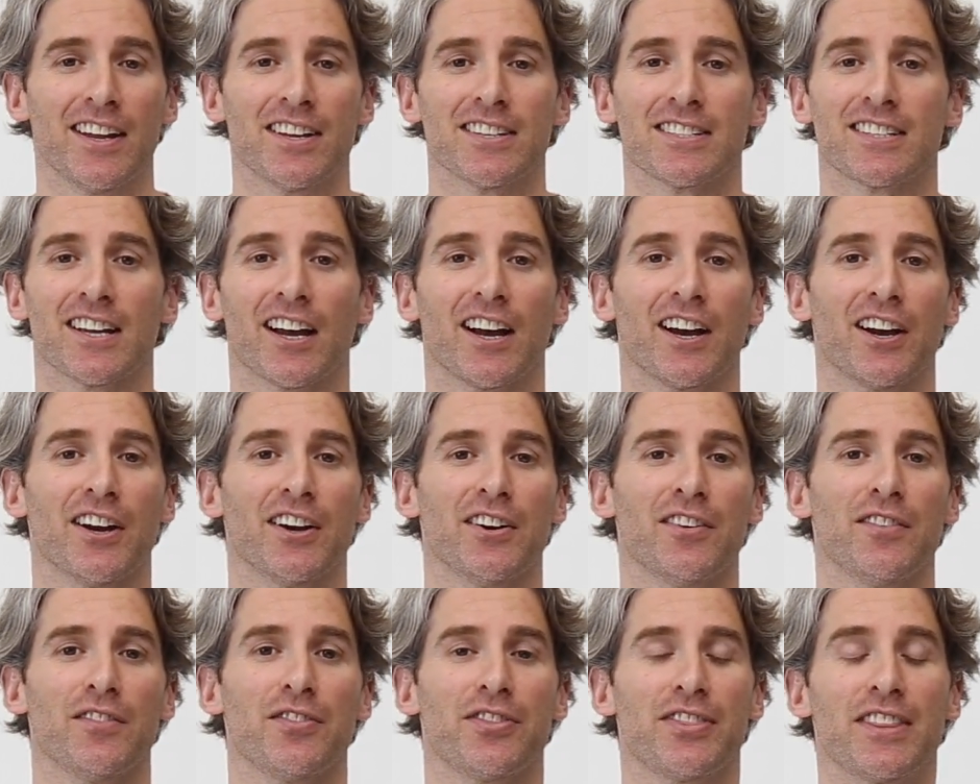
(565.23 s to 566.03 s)

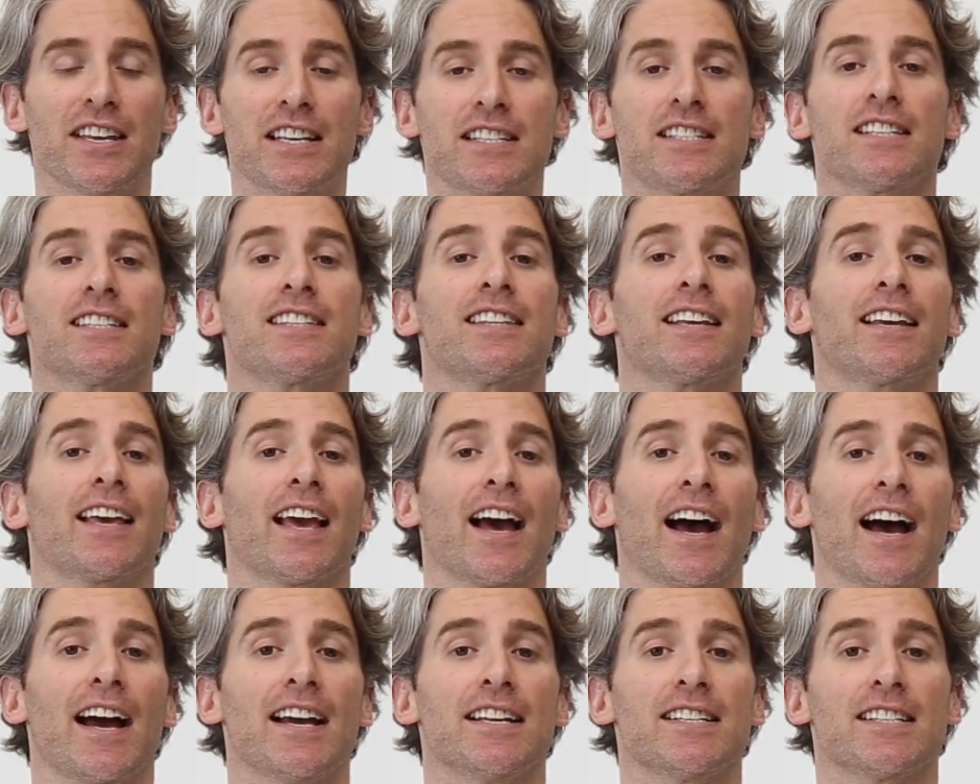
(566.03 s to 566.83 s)
So this is the
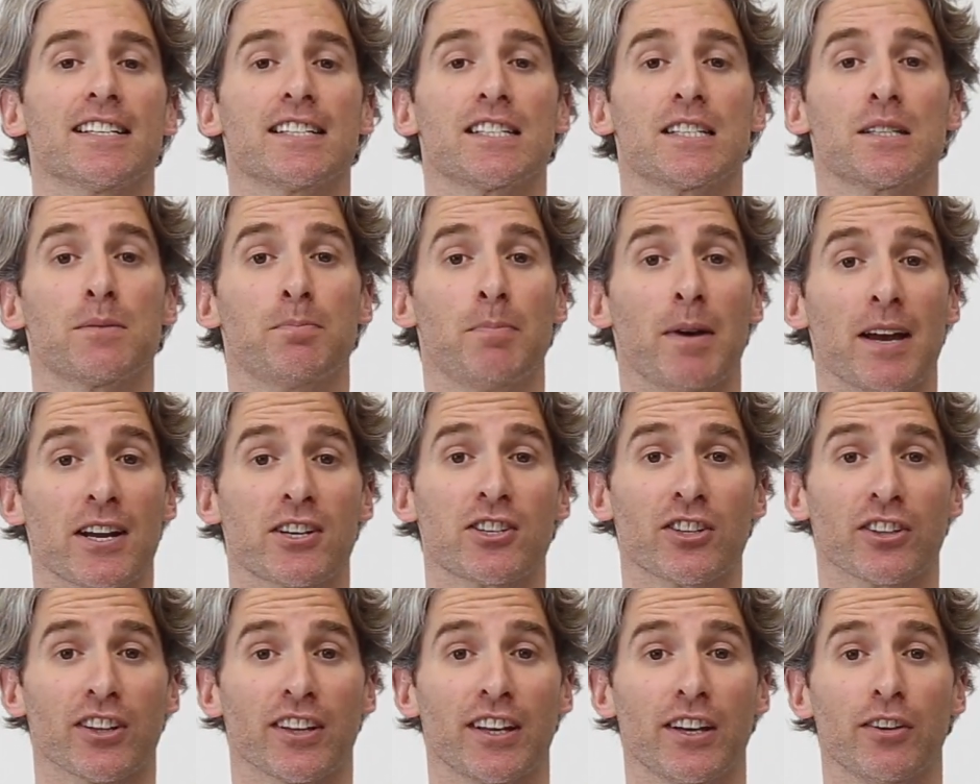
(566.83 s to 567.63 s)
case
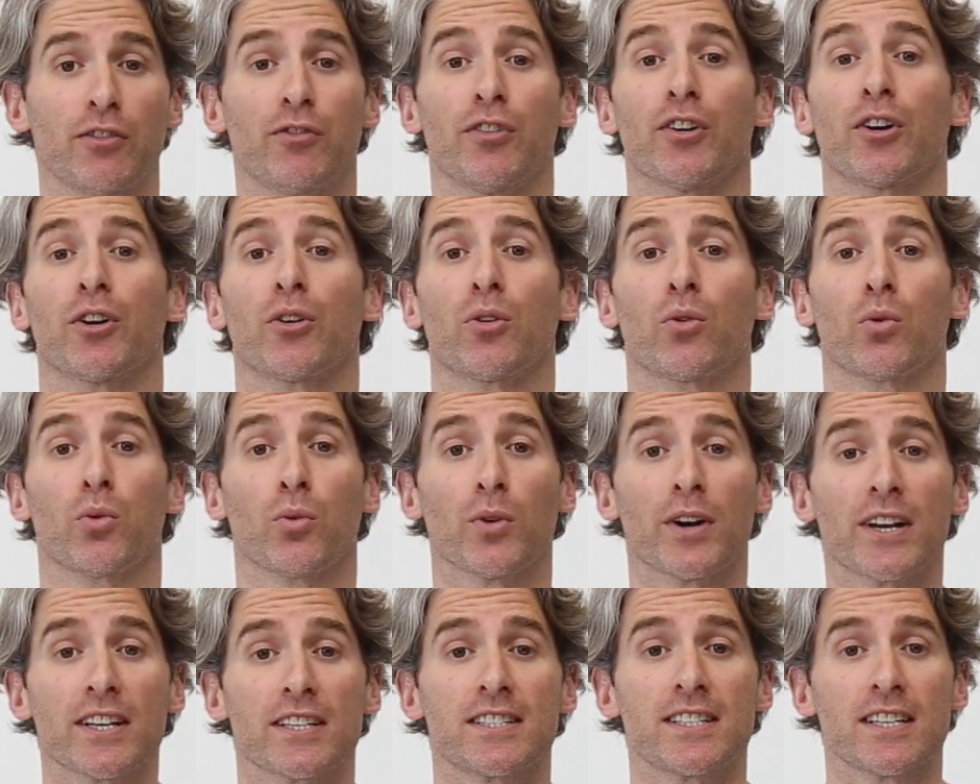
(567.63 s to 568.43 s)
especially for
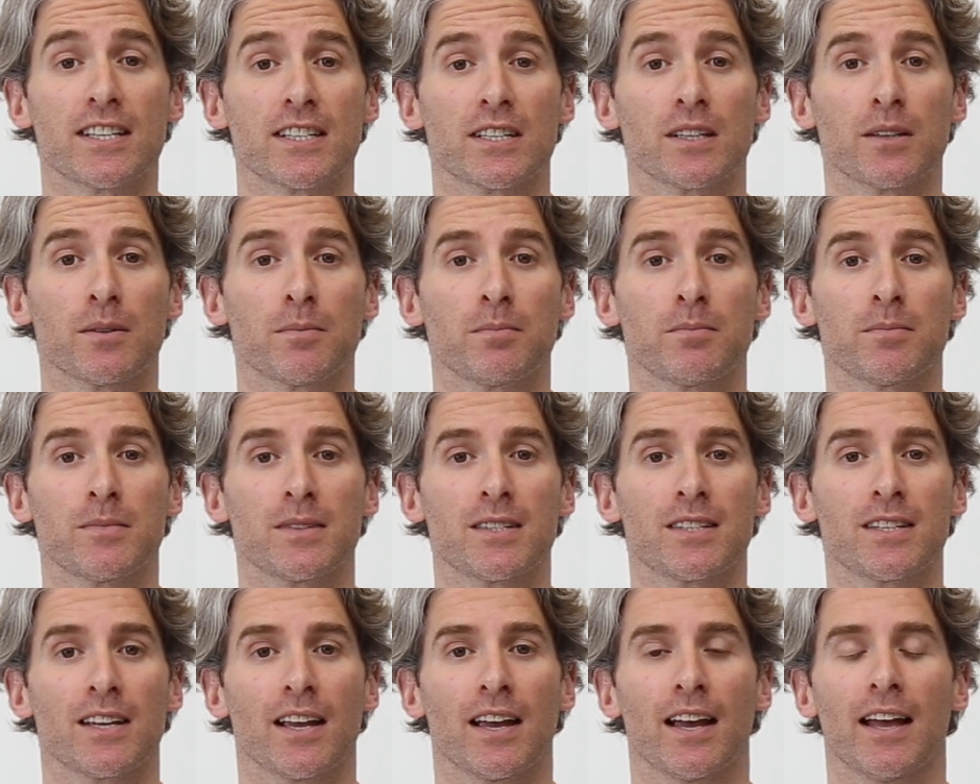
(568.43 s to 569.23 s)

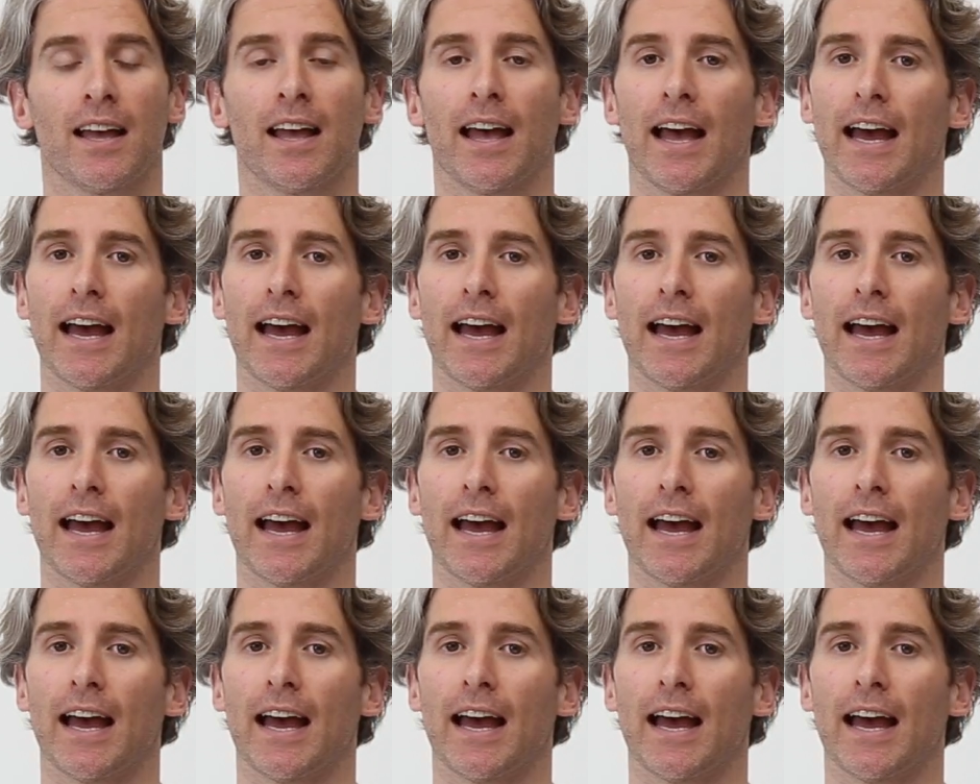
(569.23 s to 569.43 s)
criticisms,